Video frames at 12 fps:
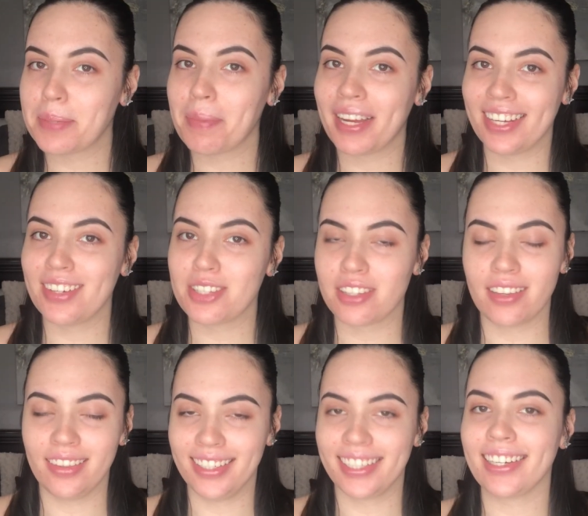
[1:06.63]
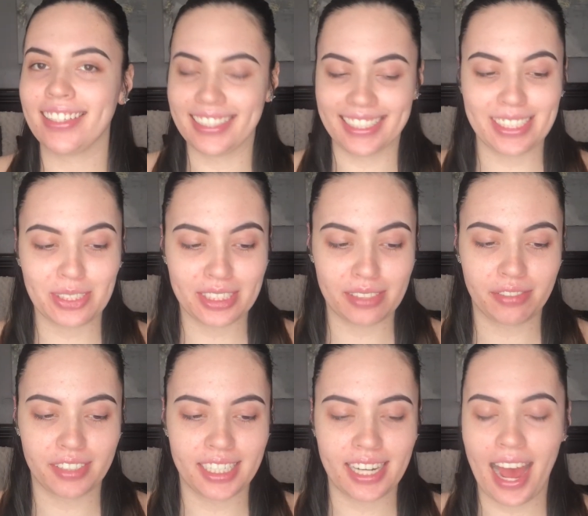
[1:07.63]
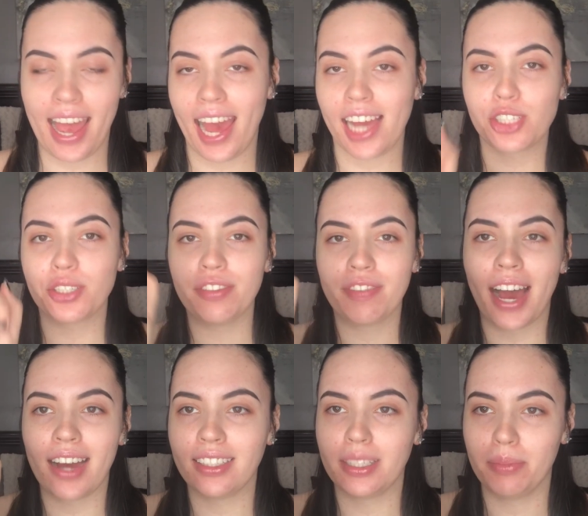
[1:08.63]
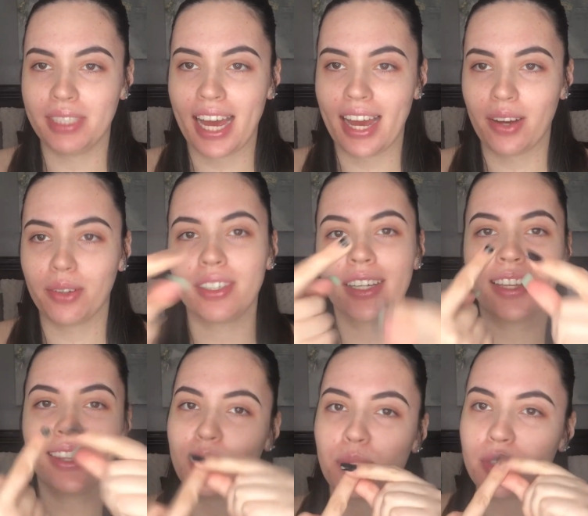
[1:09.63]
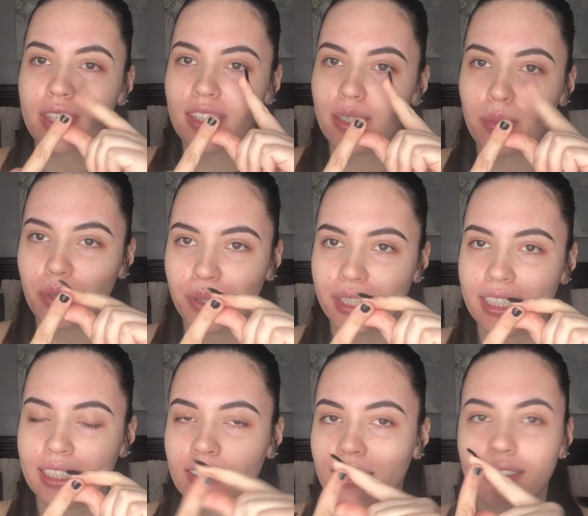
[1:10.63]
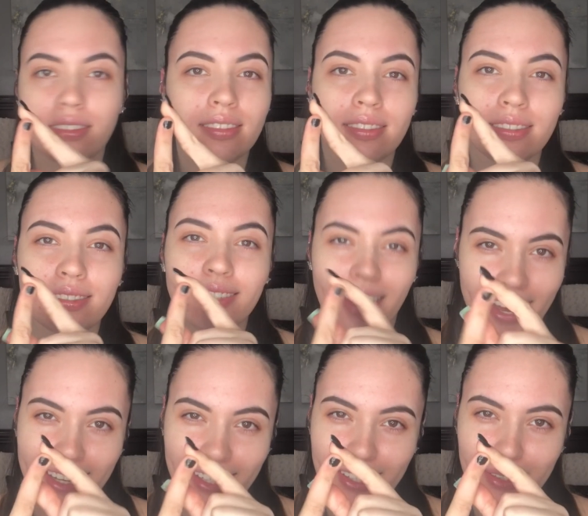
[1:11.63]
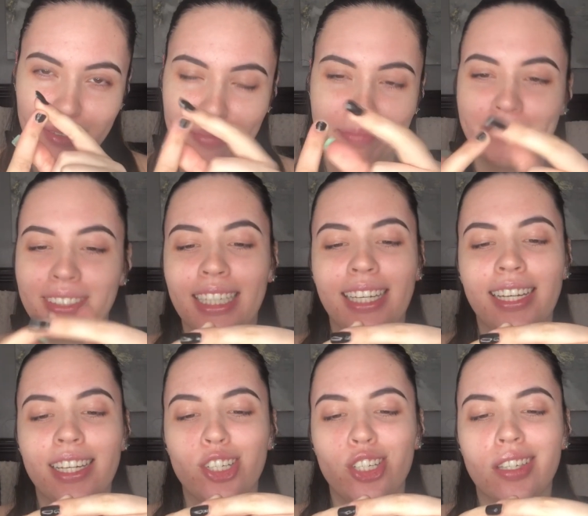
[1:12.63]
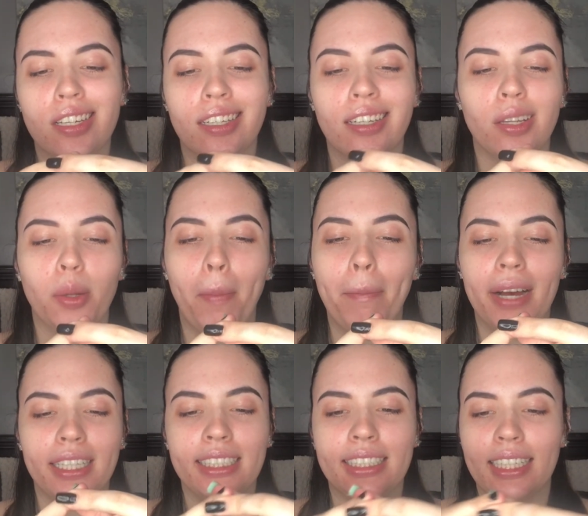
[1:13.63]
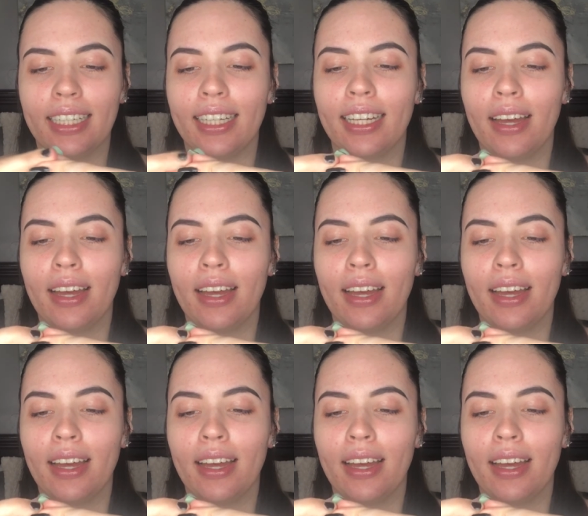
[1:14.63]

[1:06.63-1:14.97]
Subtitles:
my nails look a little different. I actually filed them down. This one's still broken. I know. She's looking a little busted,